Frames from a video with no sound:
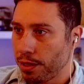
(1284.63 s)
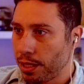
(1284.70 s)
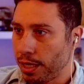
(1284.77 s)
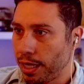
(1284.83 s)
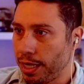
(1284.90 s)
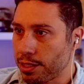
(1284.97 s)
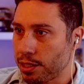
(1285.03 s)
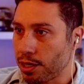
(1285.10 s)

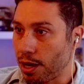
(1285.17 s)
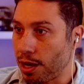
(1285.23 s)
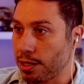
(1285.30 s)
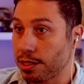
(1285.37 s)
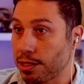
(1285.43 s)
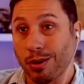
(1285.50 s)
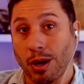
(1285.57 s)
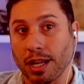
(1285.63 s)
It
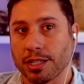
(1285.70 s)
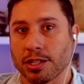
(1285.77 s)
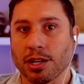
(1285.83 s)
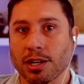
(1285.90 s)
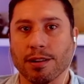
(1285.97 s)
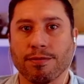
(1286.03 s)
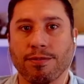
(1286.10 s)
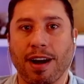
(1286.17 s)

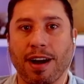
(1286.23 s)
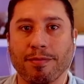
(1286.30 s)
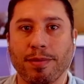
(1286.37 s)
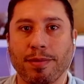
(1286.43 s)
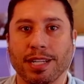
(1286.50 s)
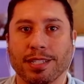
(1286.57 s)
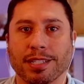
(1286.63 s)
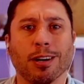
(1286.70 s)
started 5
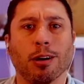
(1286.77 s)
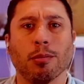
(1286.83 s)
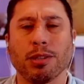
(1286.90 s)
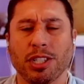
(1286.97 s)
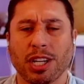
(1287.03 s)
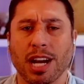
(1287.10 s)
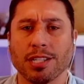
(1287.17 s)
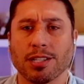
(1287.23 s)
minutes ago,
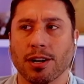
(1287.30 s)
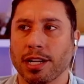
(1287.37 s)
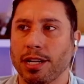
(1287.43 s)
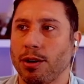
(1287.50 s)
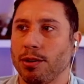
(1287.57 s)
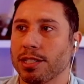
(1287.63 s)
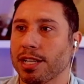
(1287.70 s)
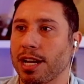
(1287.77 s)
but you guys already
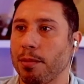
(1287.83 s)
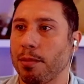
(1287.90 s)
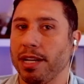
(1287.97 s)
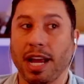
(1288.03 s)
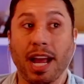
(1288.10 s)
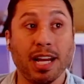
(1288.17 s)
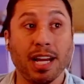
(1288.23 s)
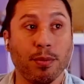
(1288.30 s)
know it's coming.
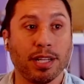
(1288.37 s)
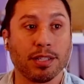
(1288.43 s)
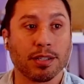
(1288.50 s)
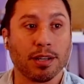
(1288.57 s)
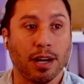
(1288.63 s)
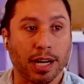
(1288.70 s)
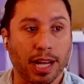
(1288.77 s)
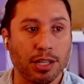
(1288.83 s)
Anyways,
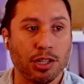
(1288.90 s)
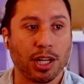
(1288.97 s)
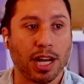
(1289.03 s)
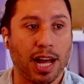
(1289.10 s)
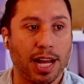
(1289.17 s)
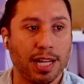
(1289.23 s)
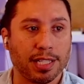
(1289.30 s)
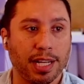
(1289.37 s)
I'll catch you
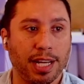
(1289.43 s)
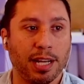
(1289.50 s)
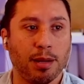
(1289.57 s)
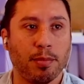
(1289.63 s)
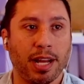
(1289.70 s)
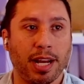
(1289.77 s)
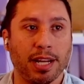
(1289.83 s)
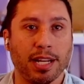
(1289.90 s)
guys in a
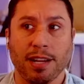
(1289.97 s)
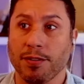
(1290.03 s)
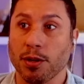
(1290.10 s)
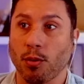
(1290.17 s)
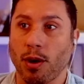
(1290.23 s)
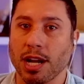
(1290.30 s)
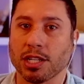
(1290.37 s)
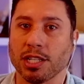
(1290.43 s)
minute. If
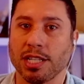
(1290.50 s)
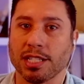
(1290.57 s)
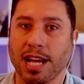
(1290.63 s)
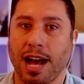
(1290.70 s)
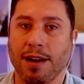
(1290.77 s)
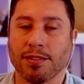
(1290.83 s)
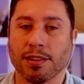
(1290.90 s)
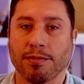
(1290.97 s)
you're watching this
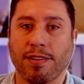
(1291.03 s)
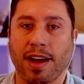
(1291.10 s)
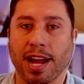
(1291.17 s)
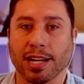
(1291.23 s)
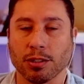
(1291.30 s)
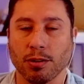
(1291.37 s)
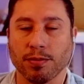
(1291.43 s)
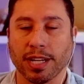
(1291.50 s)
after the
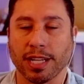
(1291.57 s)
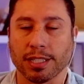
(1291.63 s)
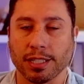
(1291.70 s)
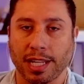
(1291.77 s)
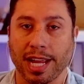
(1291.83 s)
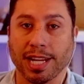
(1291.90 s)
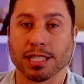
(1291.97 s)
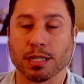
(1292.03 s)
fact, don't forget to
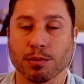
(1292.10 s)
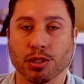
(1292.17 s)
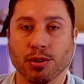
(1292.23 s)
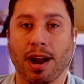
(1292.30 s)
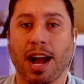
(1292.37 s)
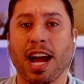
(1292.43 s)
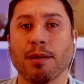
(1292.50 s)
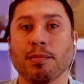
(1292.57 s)
like,
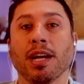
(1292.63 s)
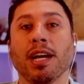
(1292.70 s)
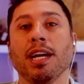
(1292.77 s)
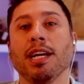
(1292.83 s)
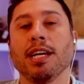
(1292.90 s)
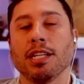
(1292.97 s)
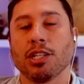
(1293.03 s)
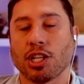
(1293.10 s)
subscribe,
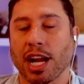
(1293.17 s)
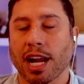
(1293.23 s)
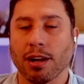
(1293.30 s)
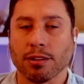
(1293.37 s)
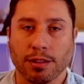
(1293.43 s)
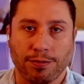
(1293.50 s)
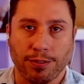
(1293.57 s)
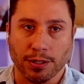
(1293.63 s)
check
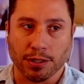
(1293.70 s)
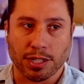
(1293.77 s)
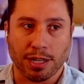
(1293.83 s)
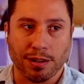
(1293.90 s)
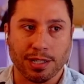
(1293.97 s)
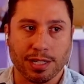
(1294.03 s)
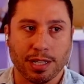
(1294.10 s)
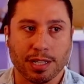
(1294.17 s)
out the full
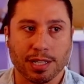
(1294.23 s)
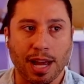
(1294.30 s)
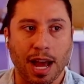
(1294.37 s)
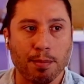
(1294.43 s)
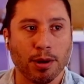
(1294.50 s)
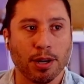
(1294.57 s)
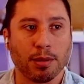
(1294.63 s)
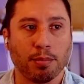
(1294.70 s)
series in the
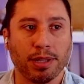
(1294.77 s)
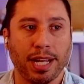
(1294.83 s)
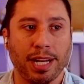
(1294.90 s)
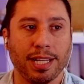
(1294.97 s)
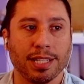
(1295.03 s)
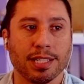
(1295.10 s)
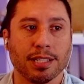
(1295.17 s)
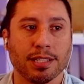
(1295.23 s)
Sidebar. The
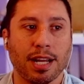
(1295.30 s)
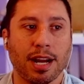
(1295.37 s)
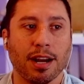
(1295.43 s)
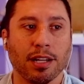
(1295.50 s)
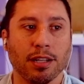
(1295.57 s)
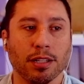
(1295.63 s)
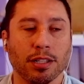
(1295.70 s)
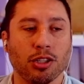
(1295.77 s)
playlist is there.
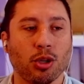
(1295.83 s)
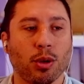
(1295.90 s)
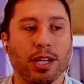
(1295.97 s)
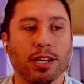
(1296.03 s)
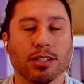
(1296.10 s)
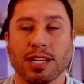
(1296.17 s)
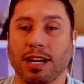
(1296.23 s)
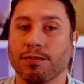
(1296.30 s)
You'll enjoy
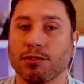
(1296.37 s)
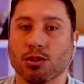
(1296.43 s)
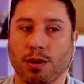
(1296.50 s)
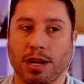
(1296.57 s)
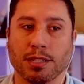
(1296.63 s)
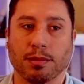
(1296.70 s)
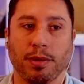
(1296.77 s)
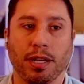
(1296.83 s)
yourself.
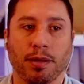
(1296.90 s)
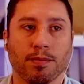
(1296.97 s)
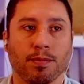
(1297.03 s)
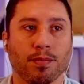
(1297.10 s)
Trust me.